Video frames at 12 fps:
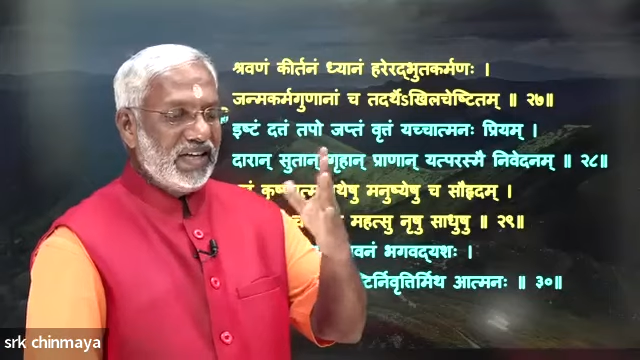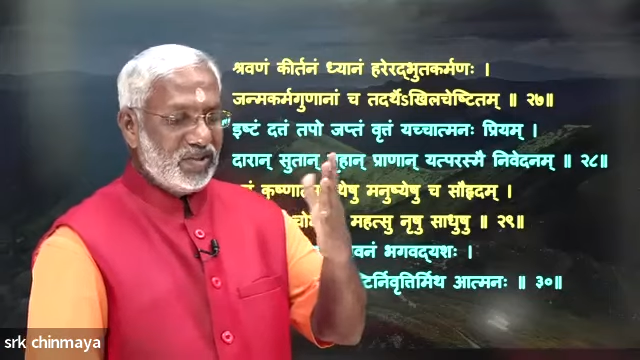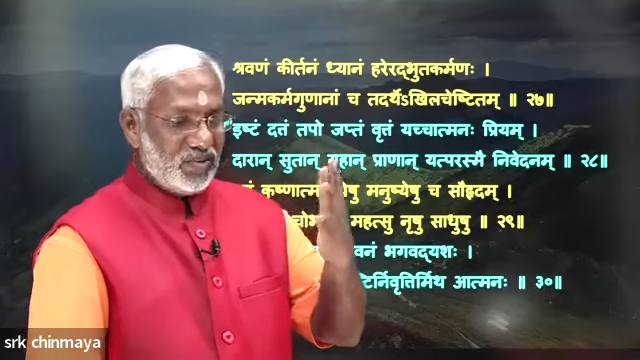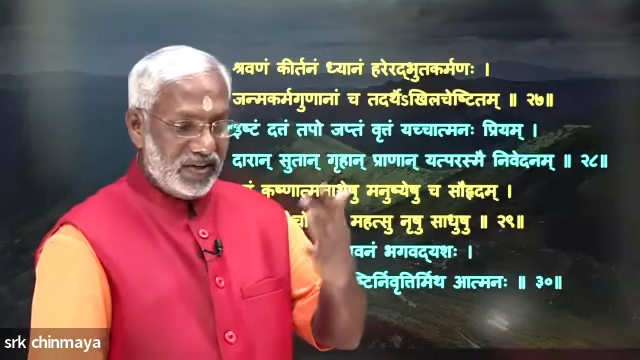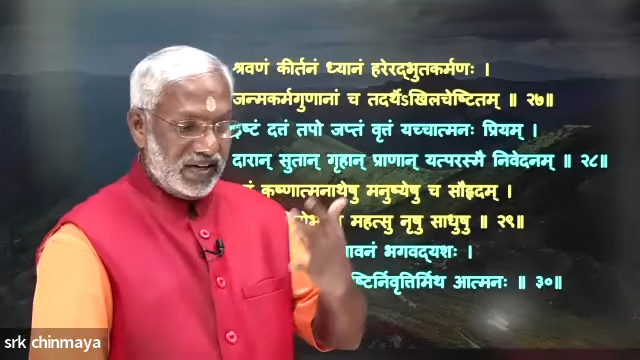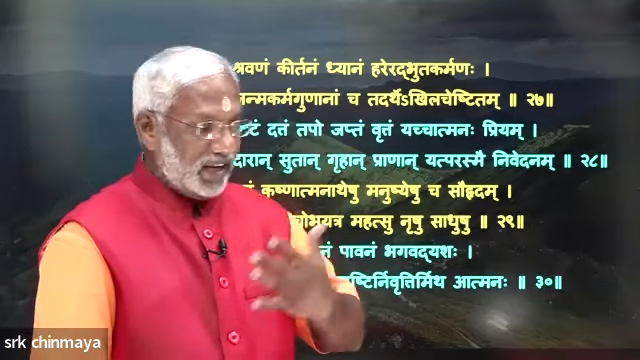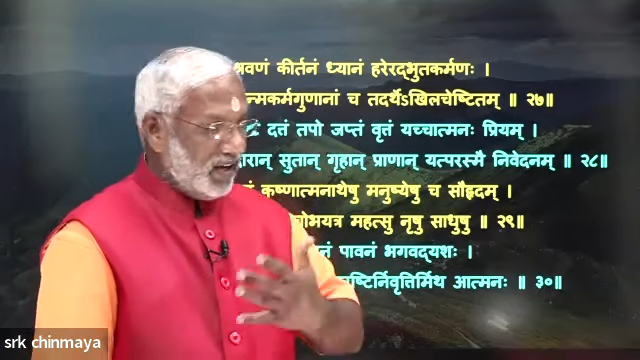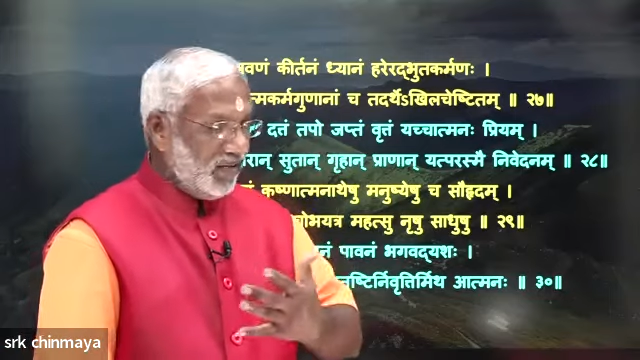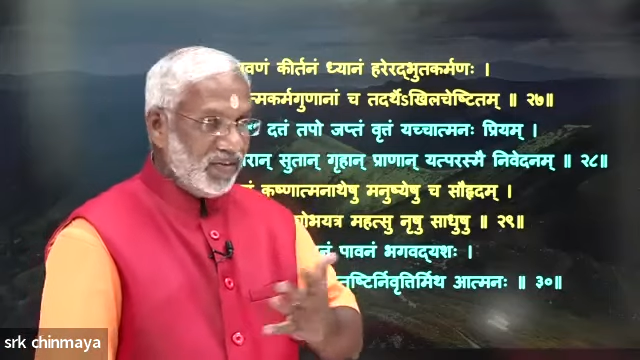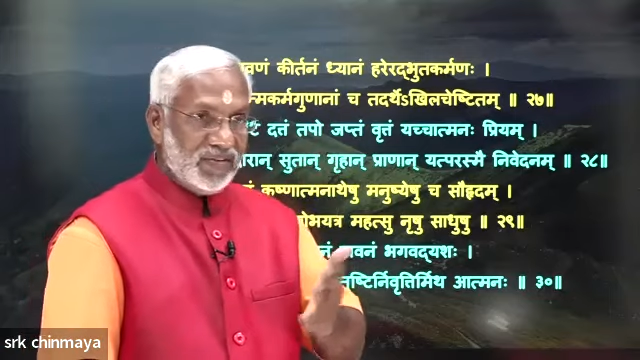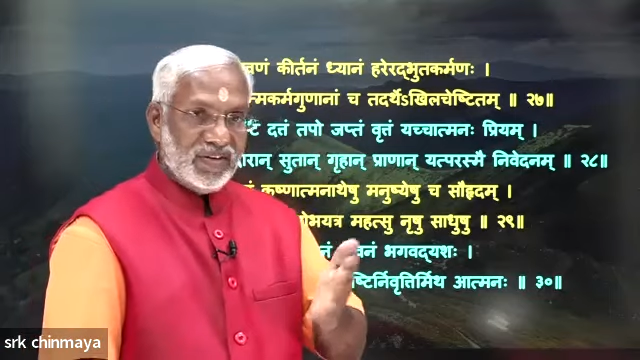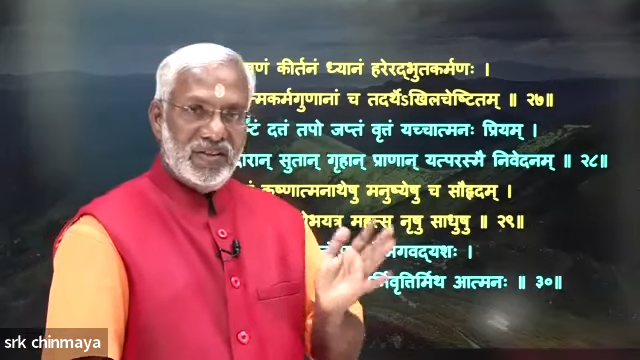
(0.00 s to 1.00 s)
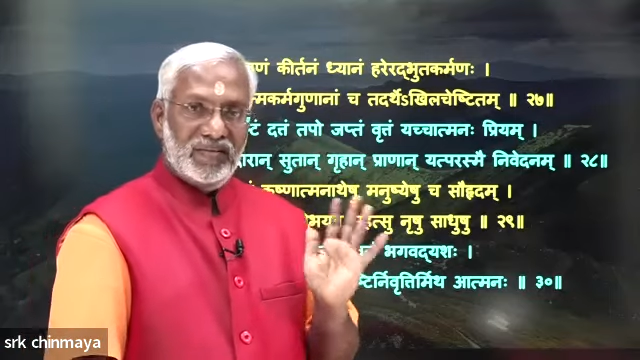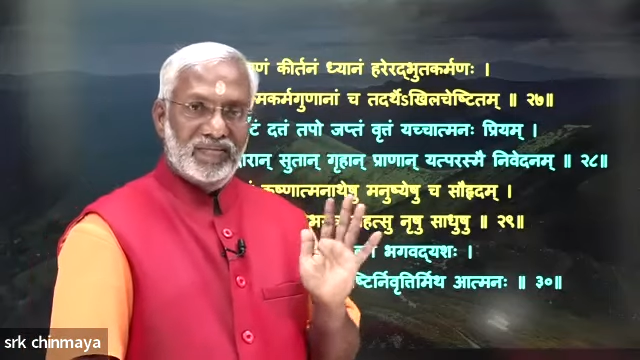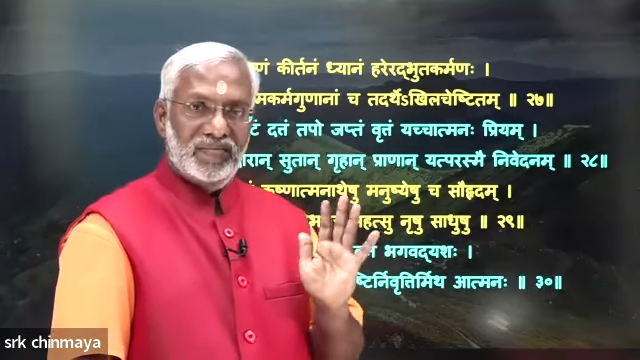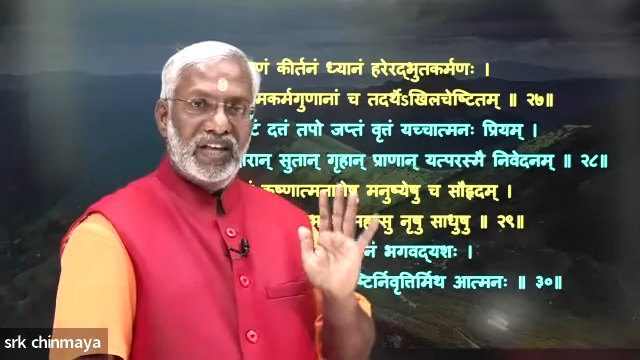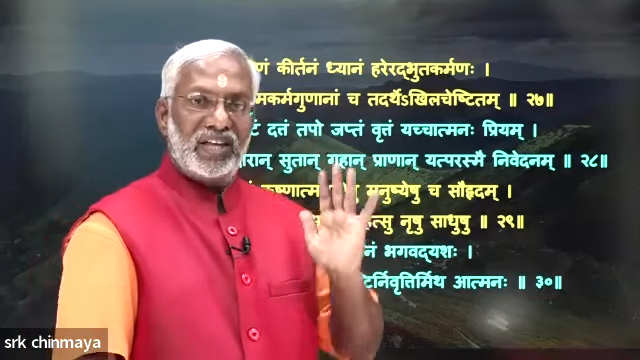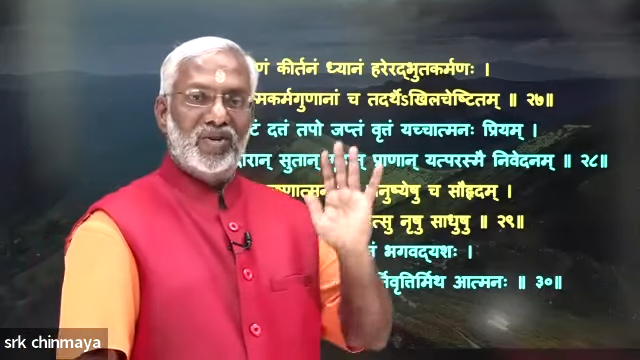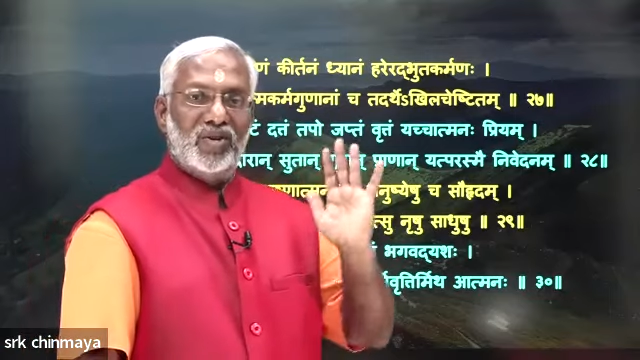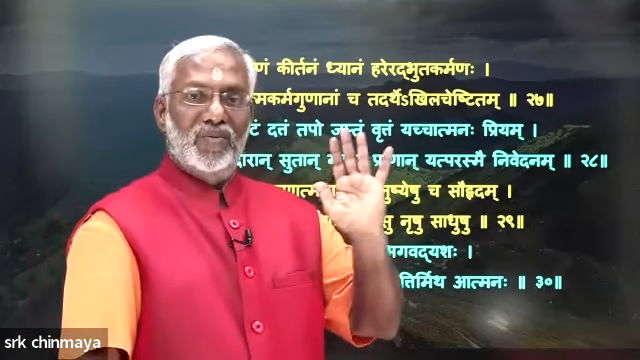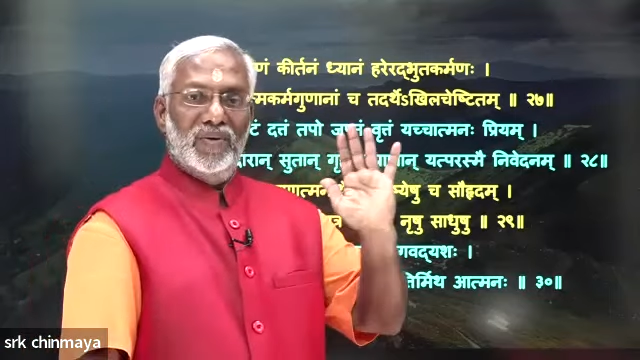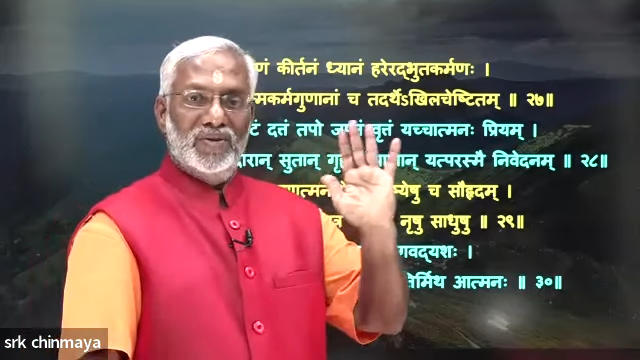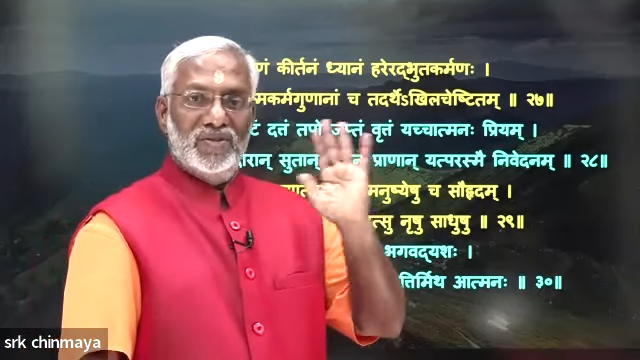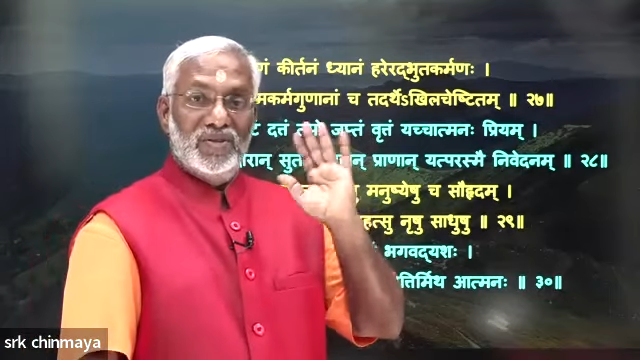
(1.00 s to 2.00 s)
grace only, I have everything. Thank you
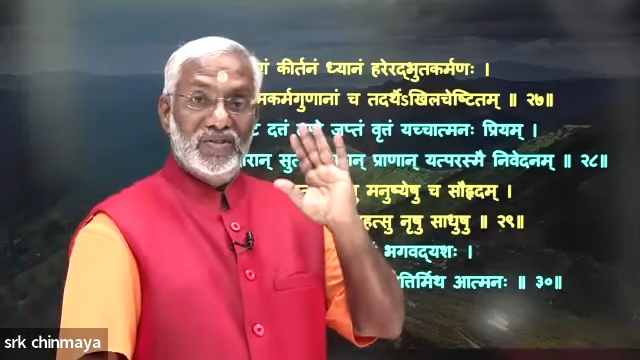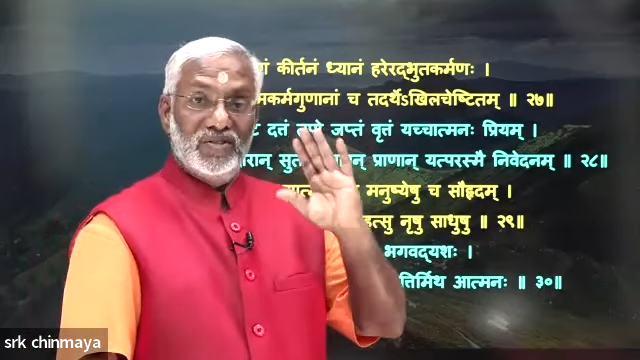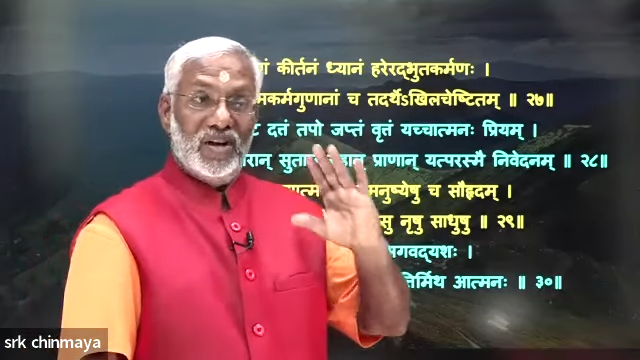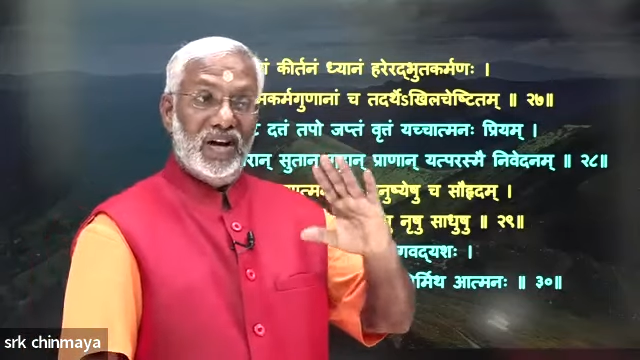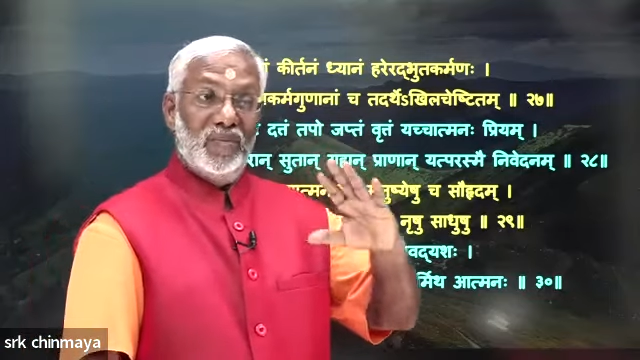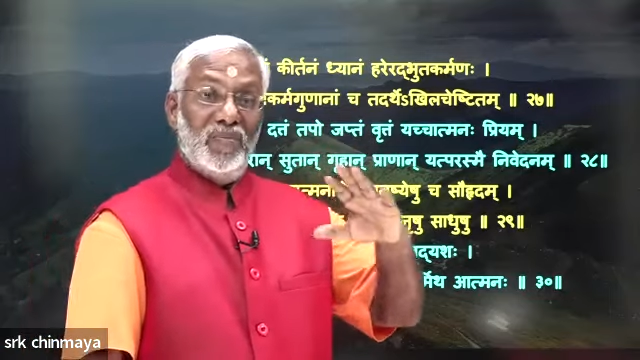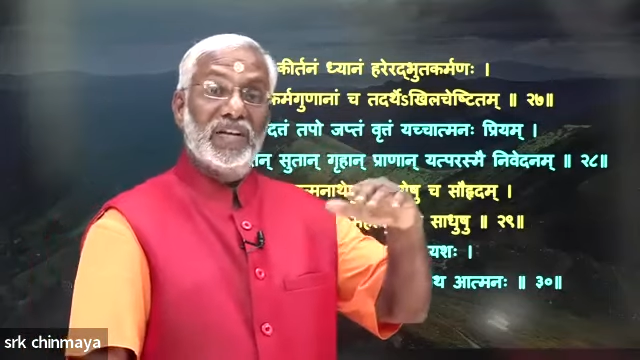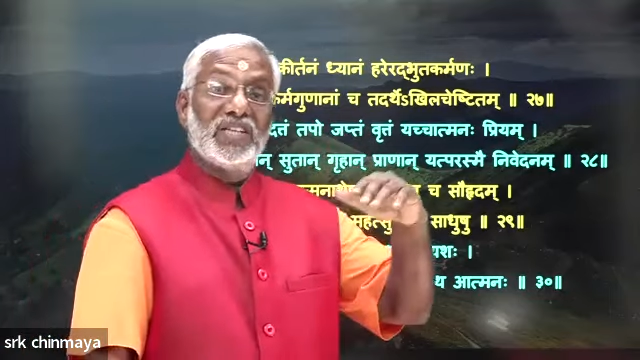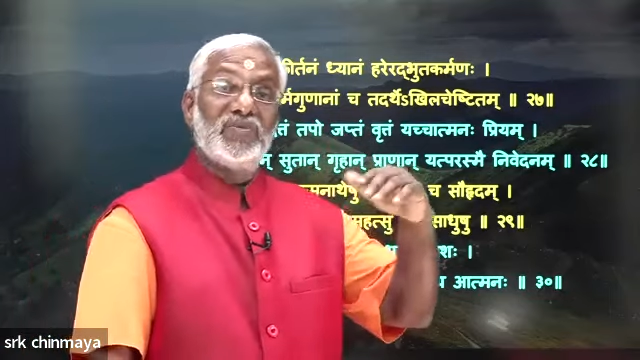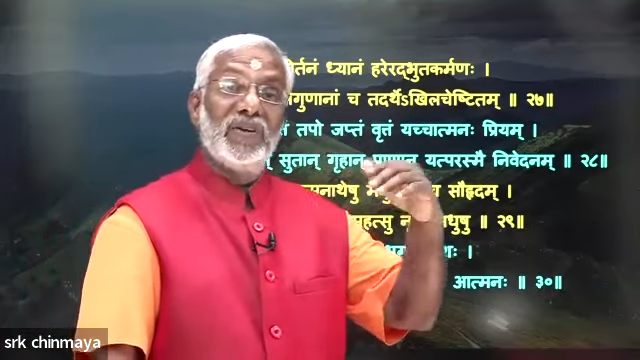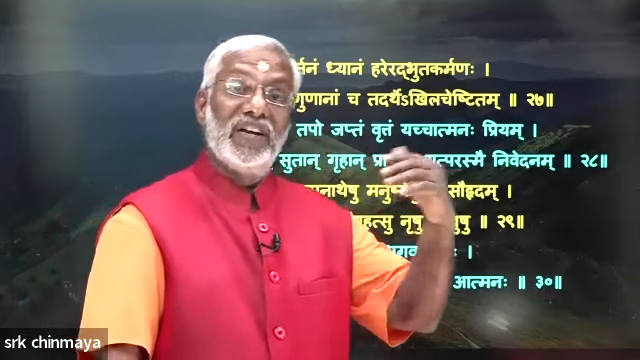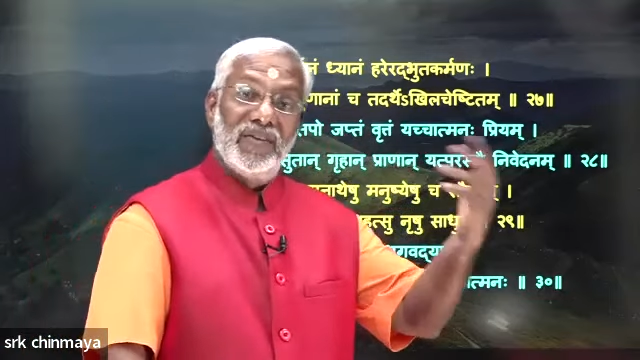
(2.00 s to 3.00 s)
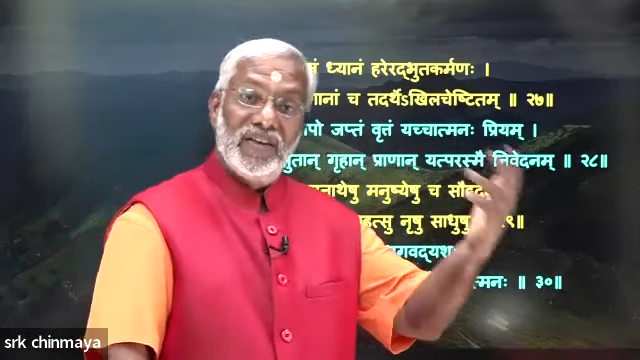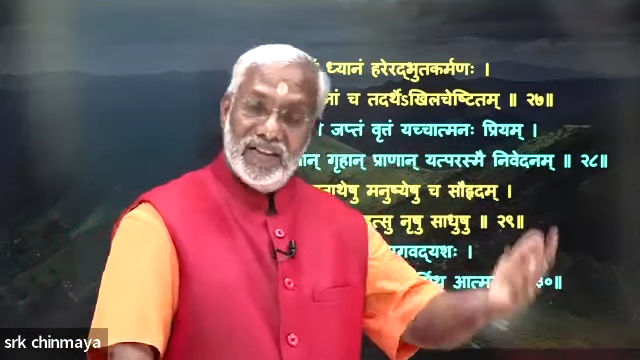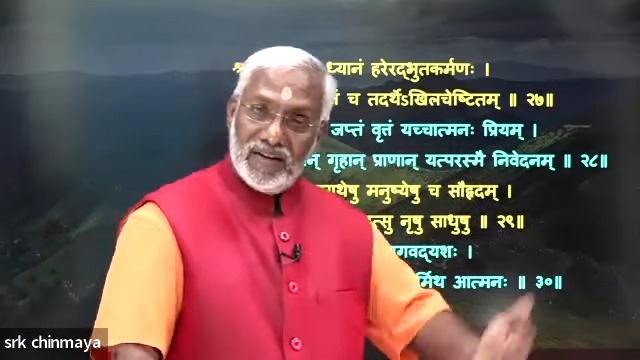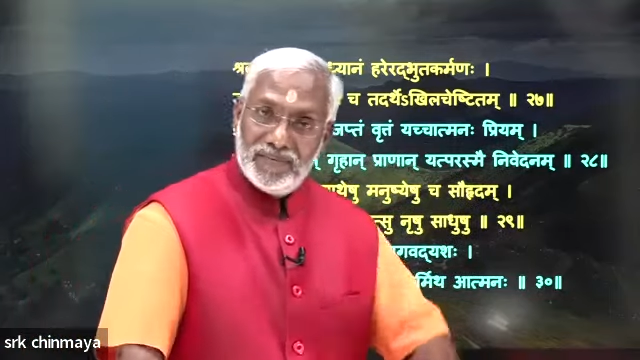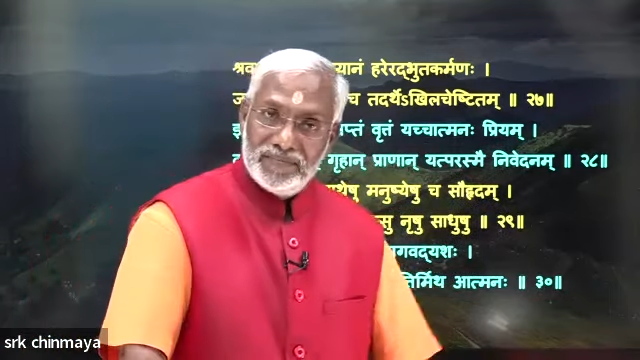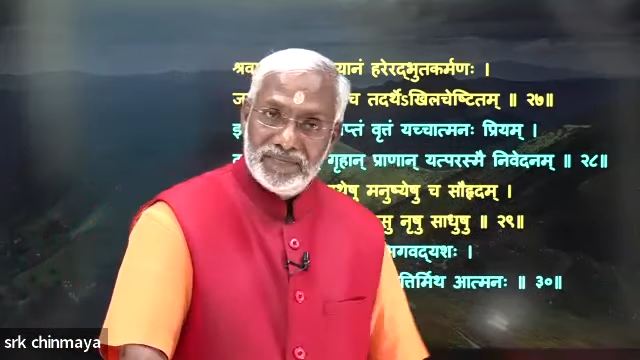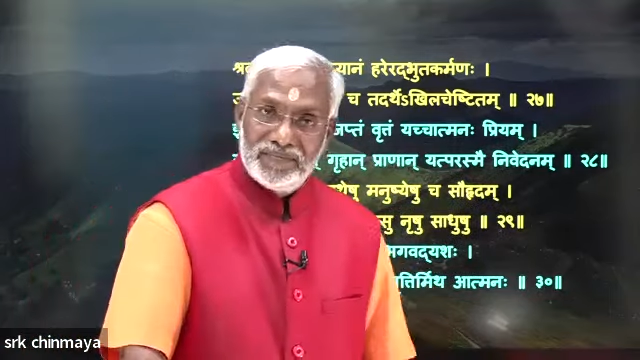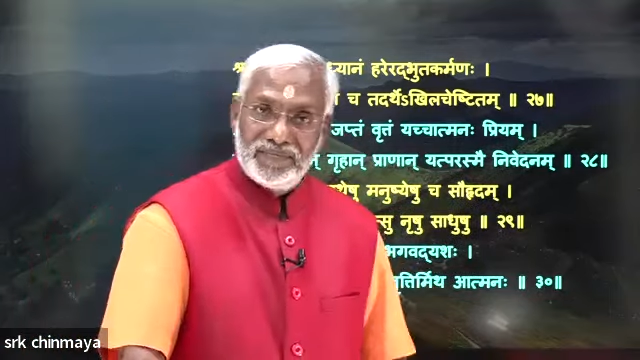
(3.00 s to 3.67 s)
very much. This is called Parasma Nivedana.